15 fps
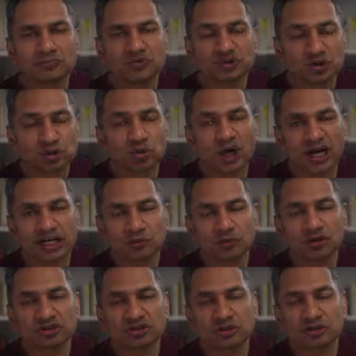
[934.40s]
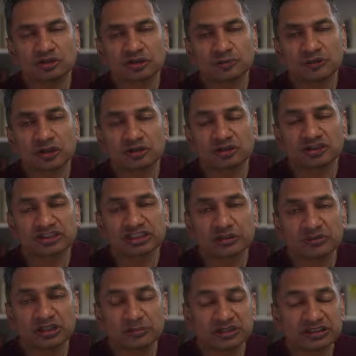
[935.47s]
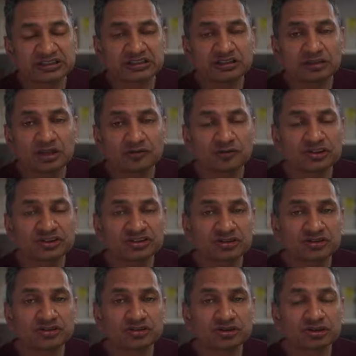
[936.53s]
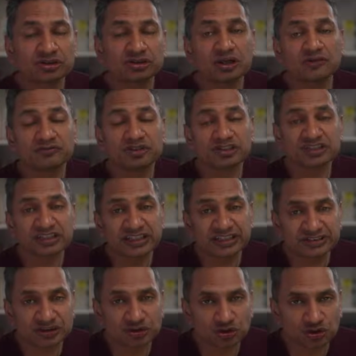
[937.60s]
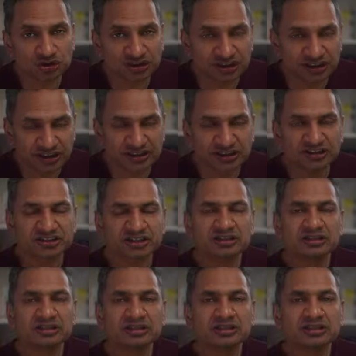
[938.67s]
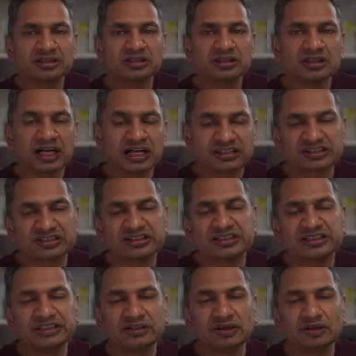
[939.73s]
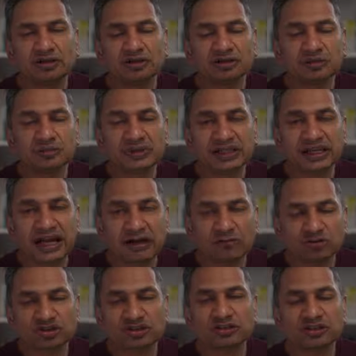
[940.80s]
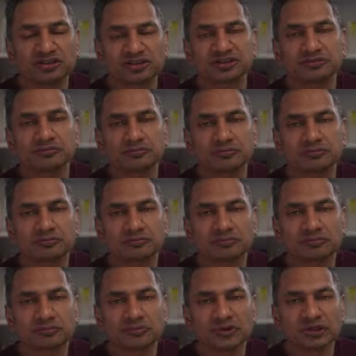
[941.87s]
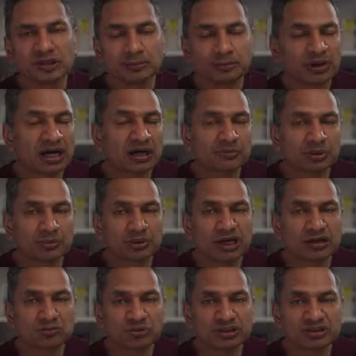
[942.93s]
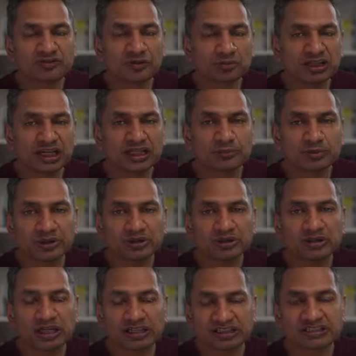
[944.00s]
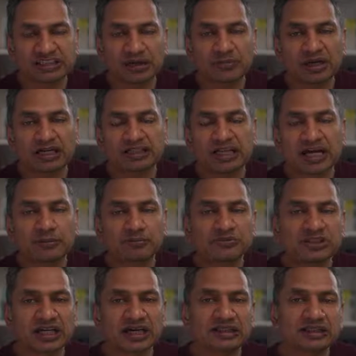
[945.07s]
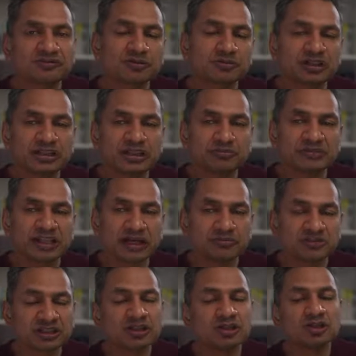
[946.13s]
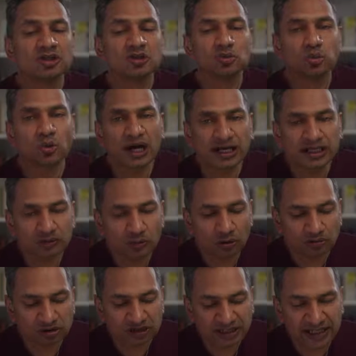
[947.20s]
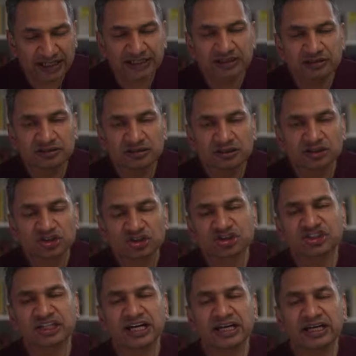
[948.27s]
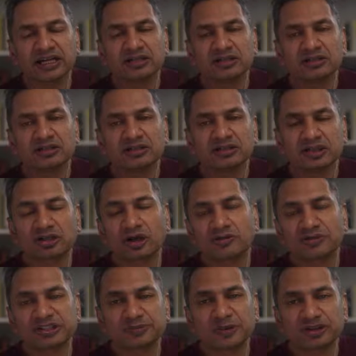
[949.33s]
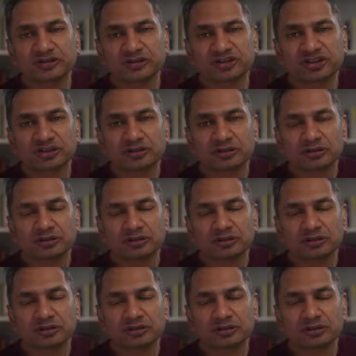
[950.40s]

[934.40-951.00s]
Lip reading: So why won't Oldham Coliseum Limited, of which 2 of the 6 trustees are senior Oldham councillors, Barbara Brownridge from Labour and Sam Al-Hamdani from the Lib Dems, why won't they share the correspondence?